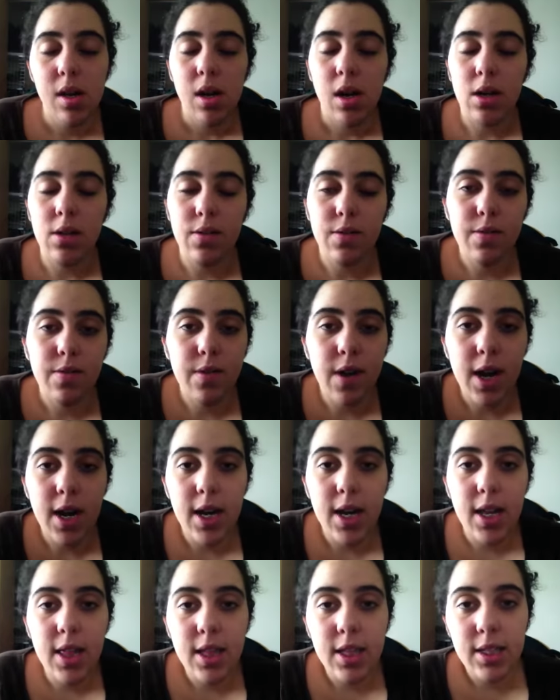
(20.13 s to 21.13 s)
On
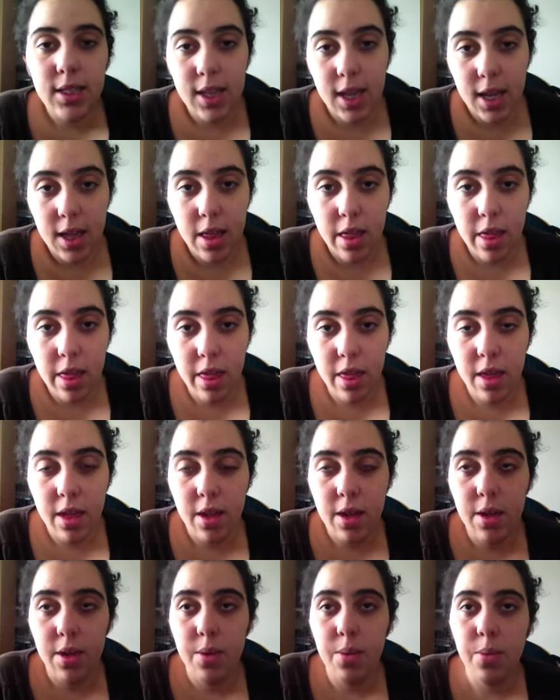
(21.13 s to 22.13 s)
Friday the 10th,
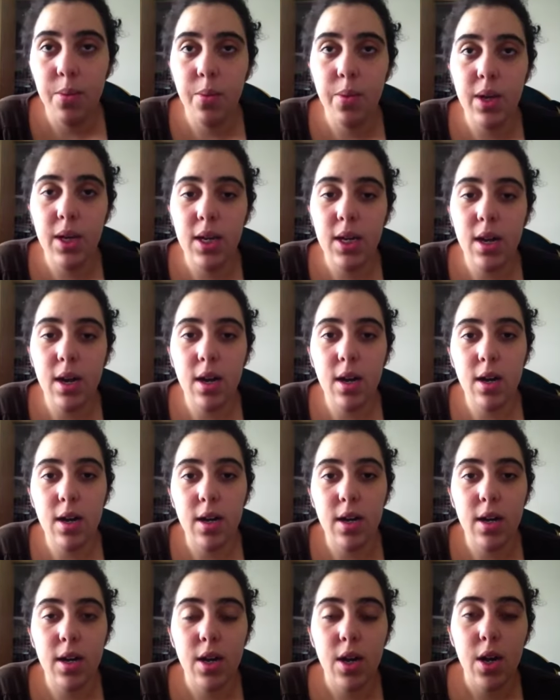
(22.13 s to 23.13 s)
we
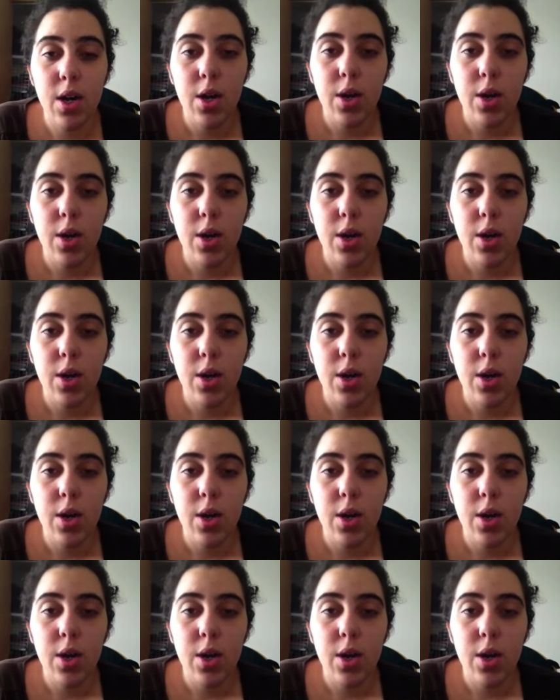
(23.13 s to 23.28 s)
are